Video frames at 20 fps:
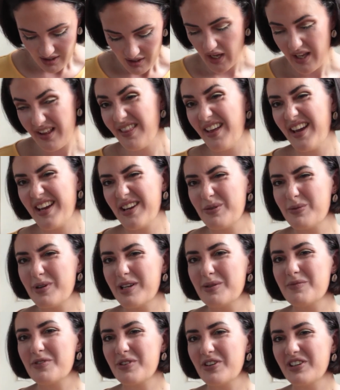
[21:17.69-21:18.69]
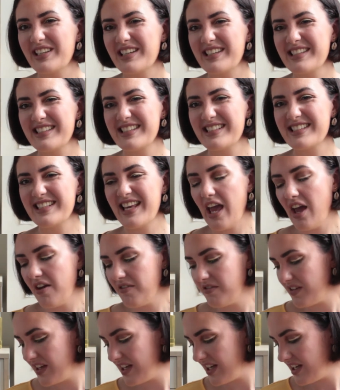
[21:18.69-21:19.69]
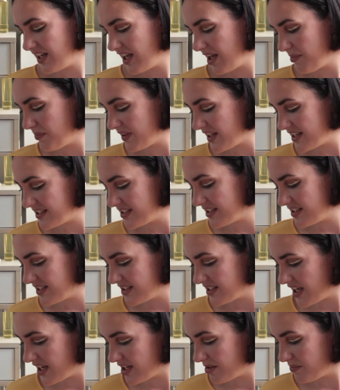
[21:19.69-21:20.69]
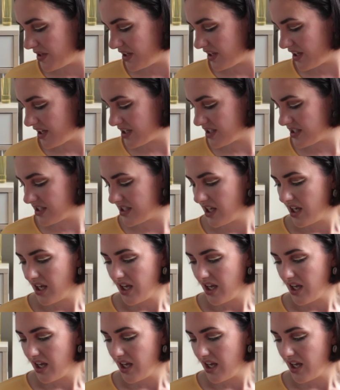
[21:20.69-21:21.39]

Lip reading: I like when products have a pleasant scent, because